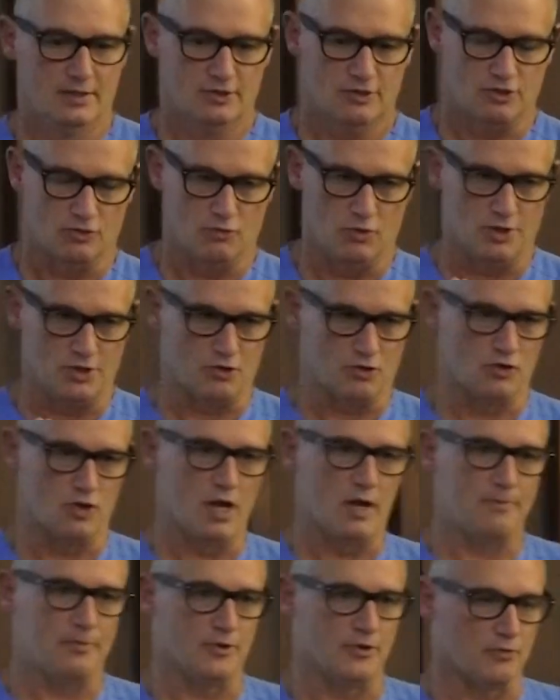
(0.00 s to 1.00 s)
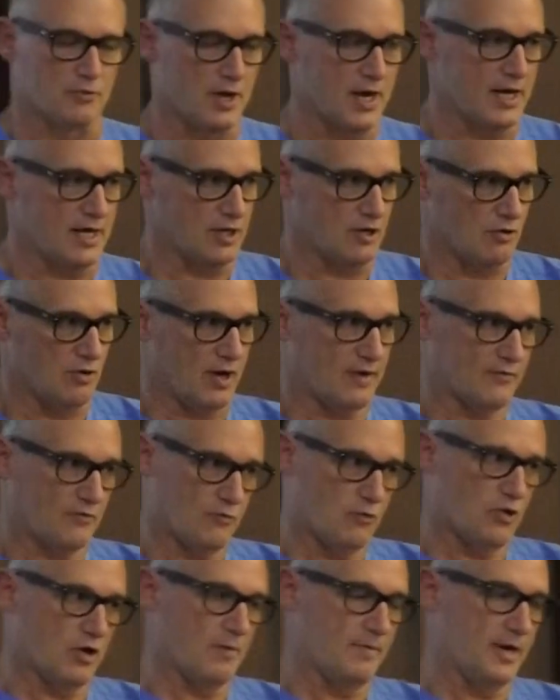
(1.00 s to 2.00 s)
So when you're going up on the rate, you don't have to
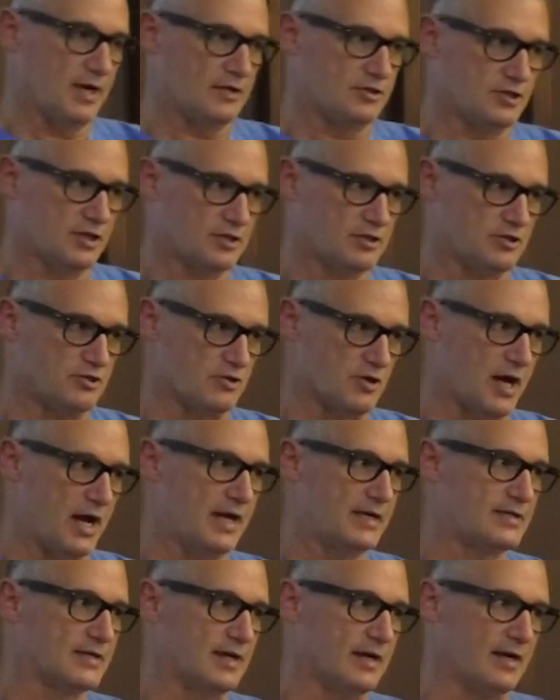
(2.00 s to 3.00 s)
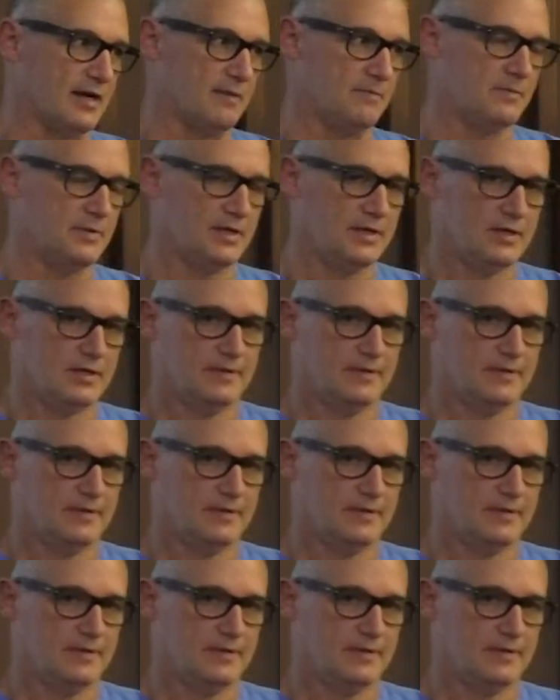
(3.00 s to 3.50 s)
worry about adjusting your eye time